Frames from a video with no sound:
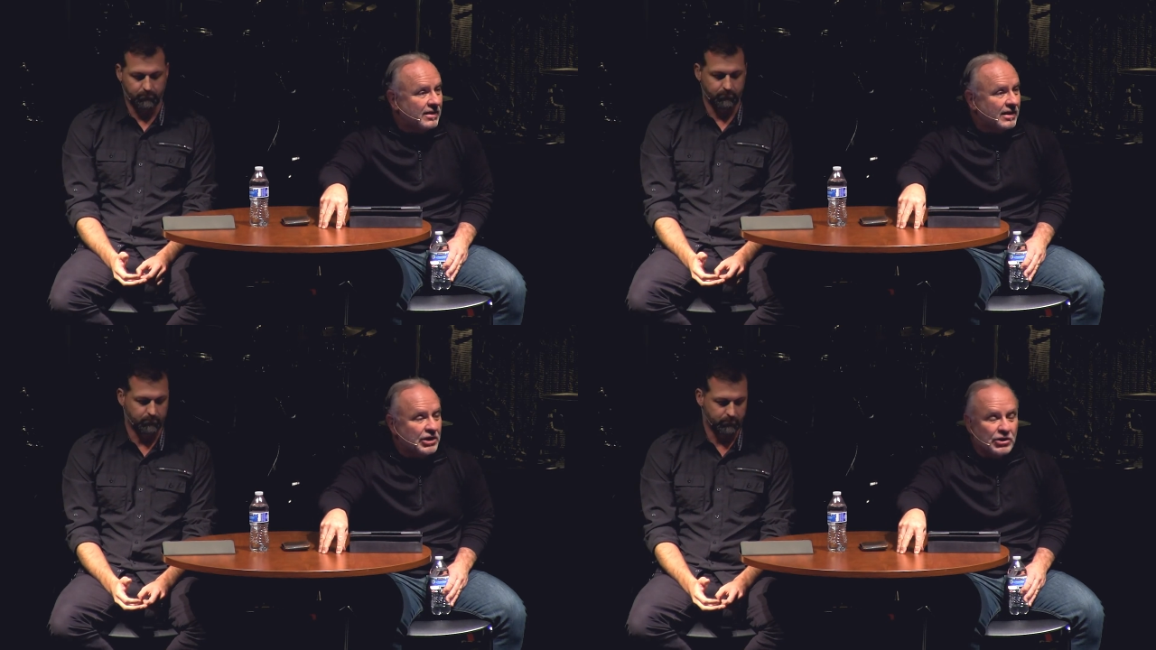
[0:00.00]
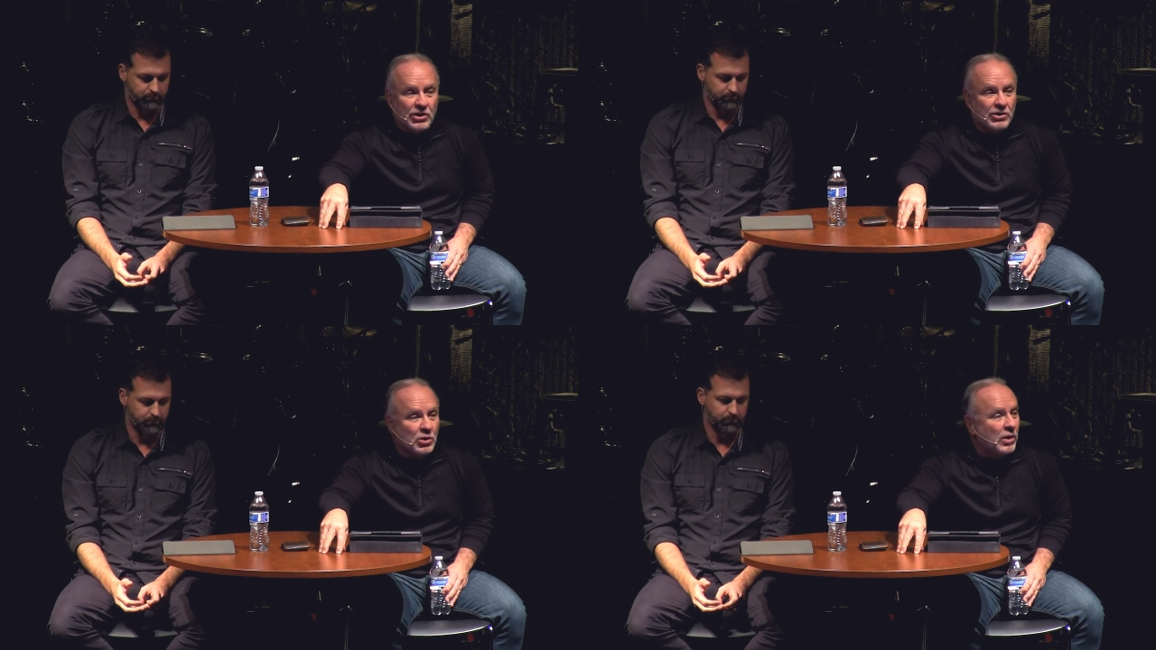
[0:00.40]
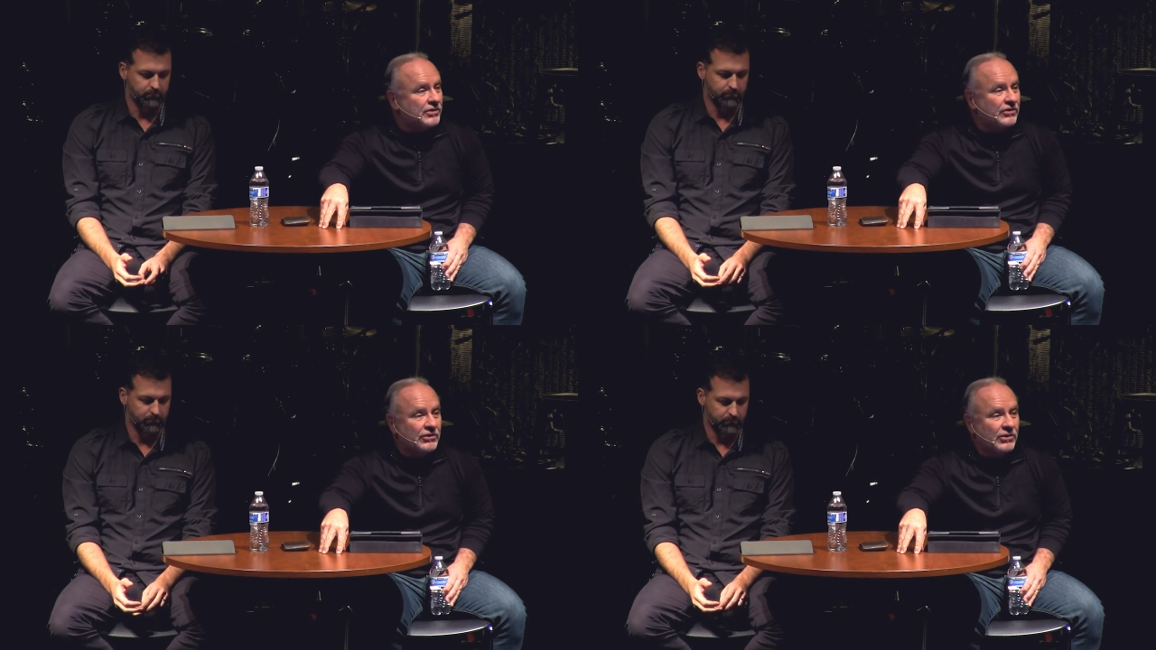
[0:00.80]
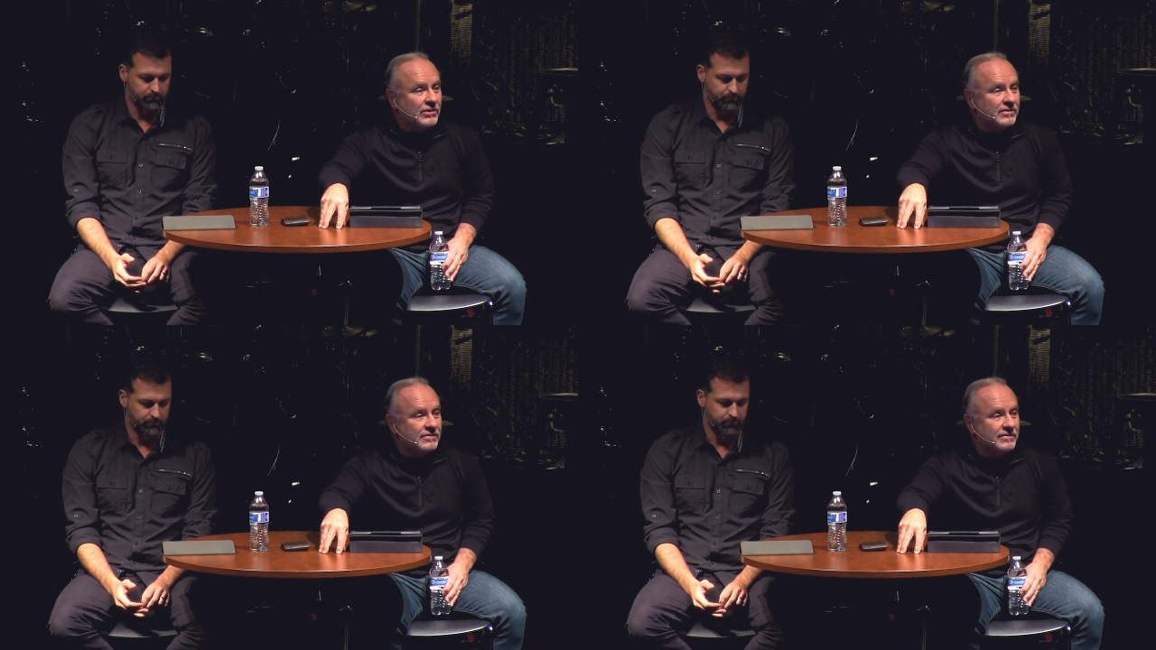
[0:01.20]
Speaker 1: And you don't know what to
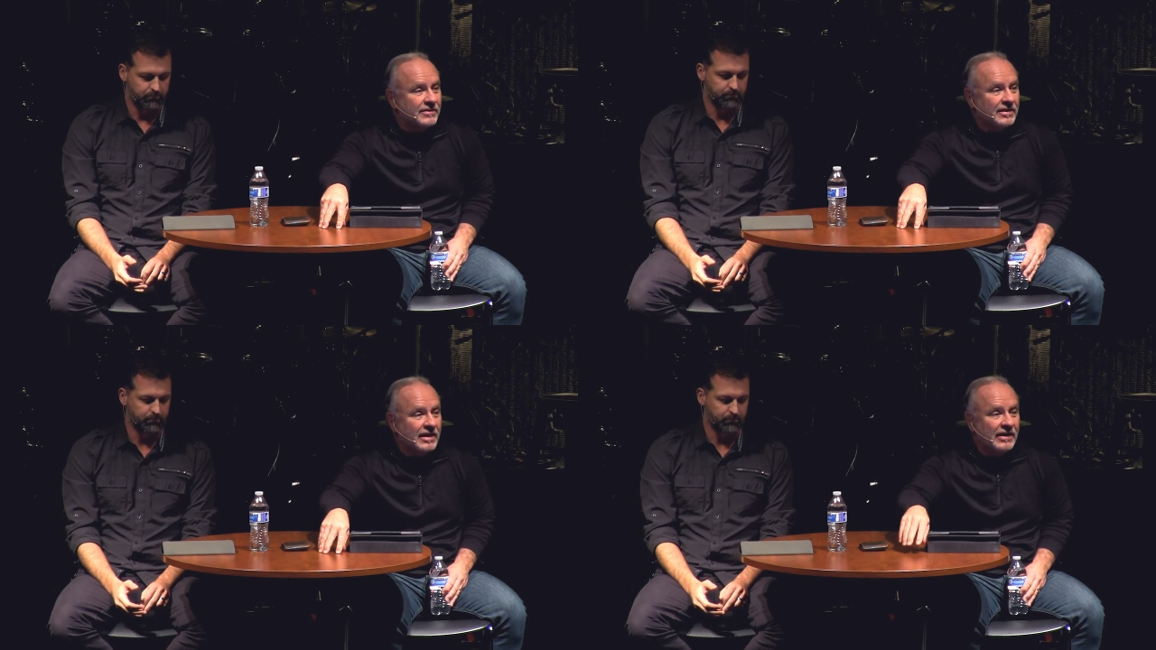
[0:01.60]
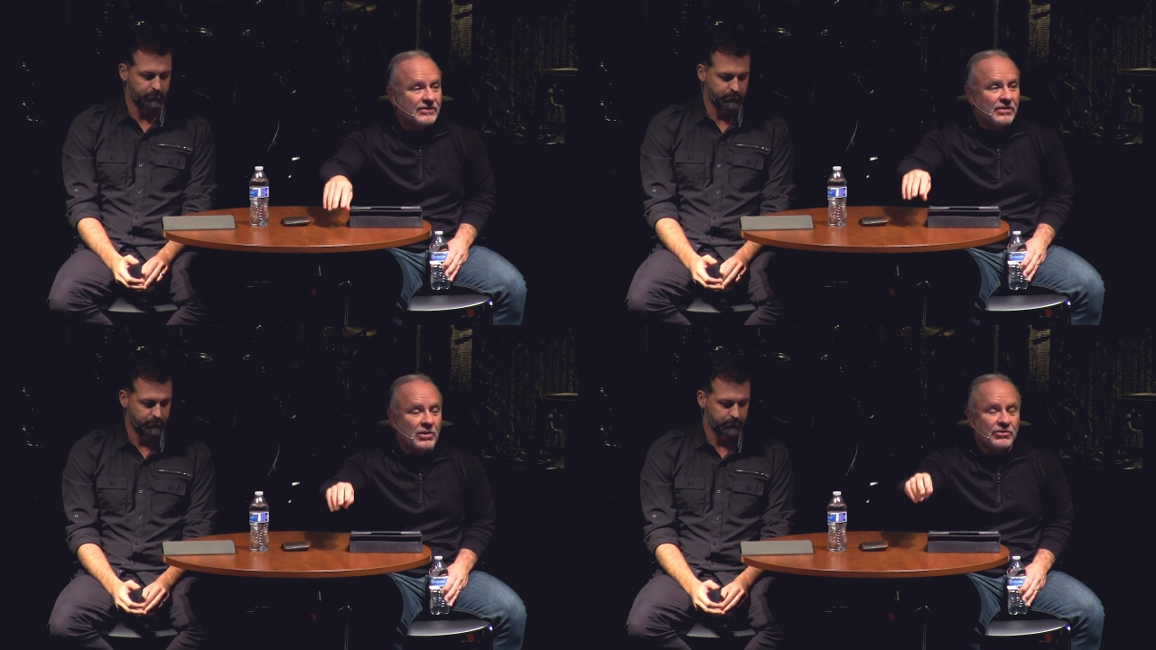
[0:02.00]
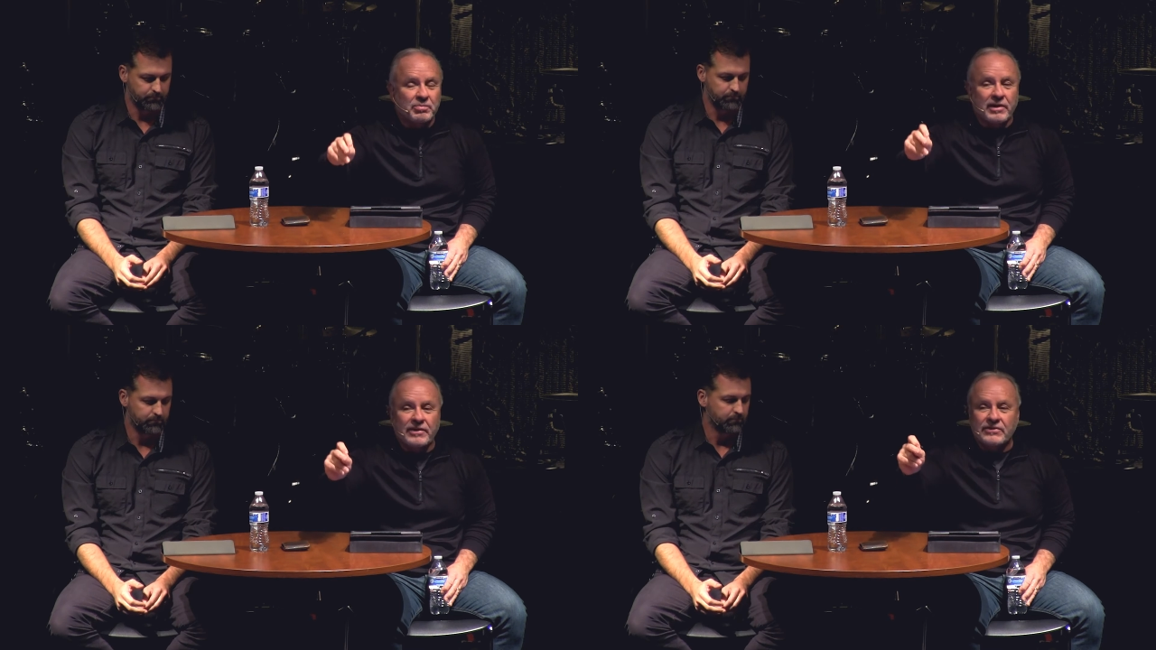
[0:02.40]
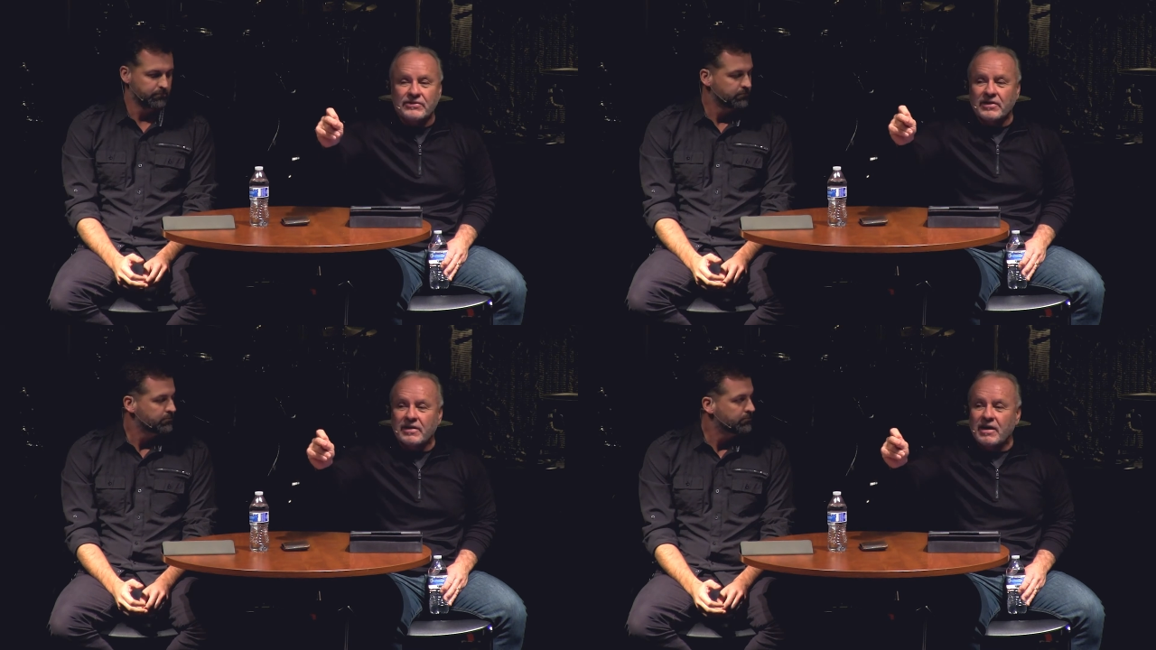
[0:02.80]
do. And it's in those
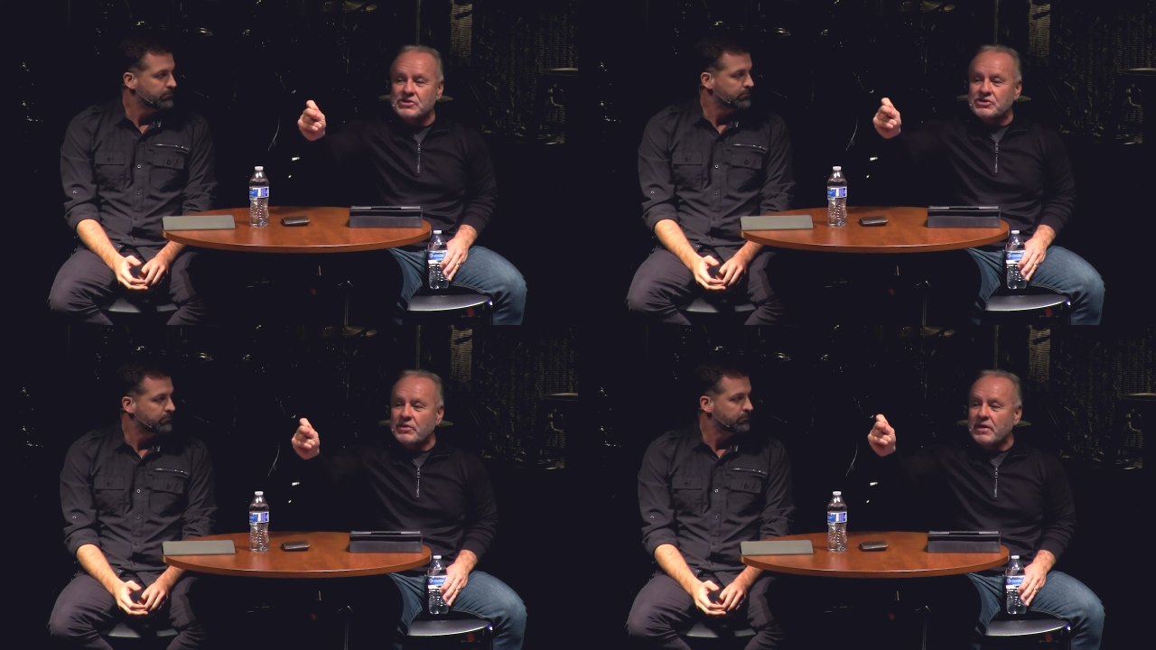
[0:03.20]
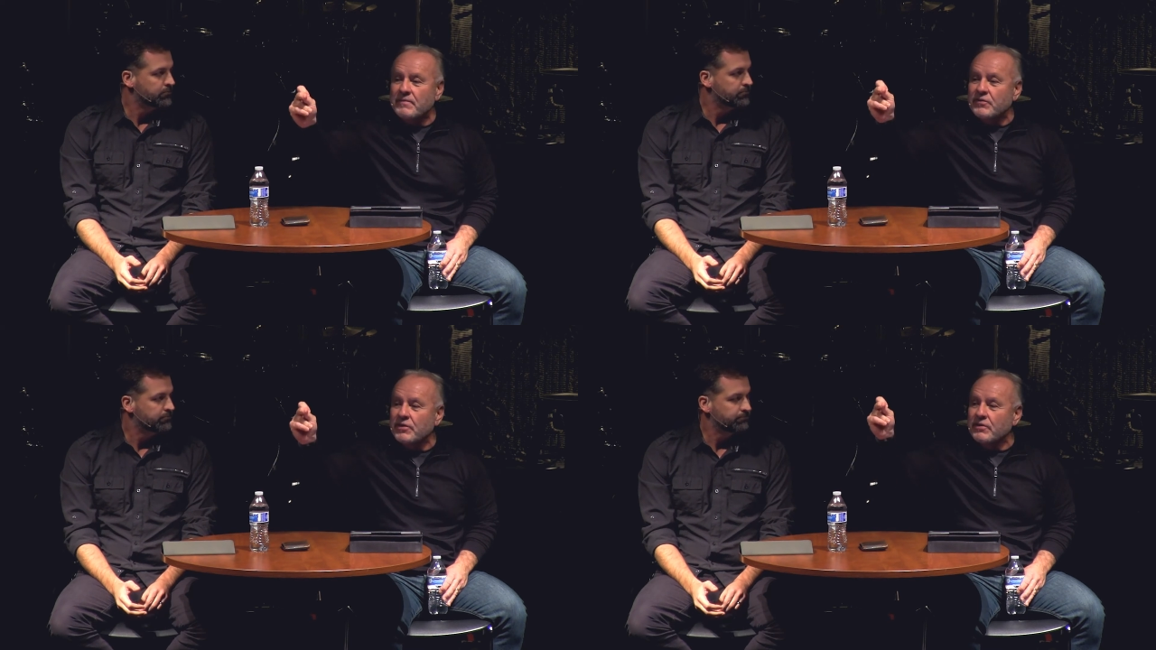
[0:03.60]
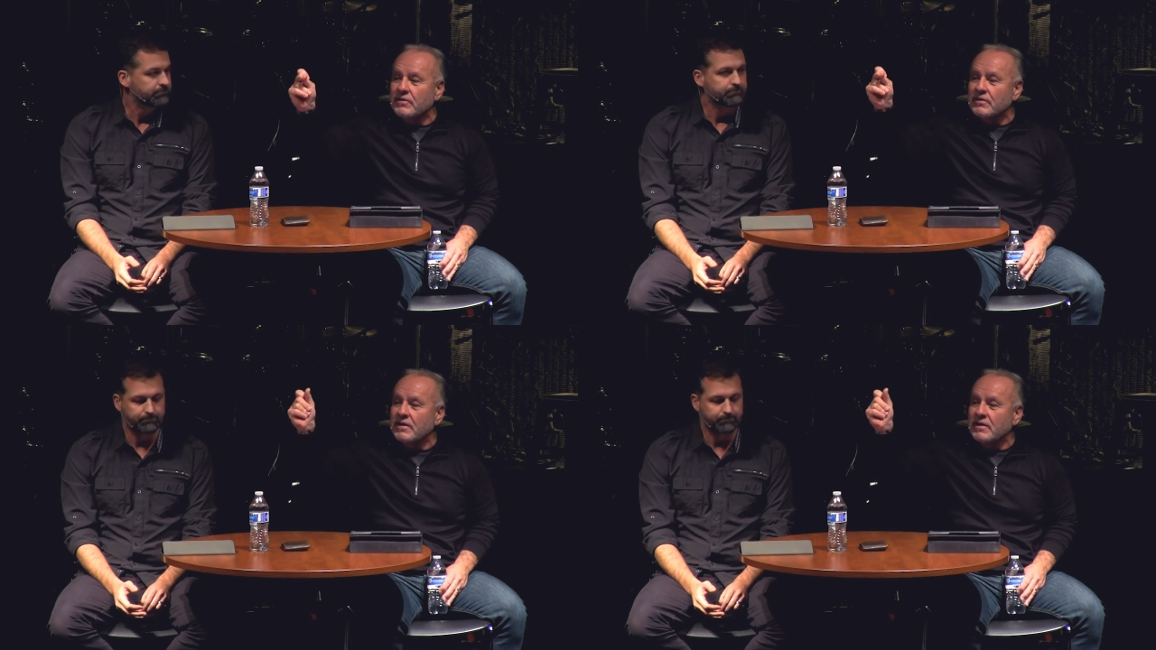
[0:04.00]
places that God showed up for you.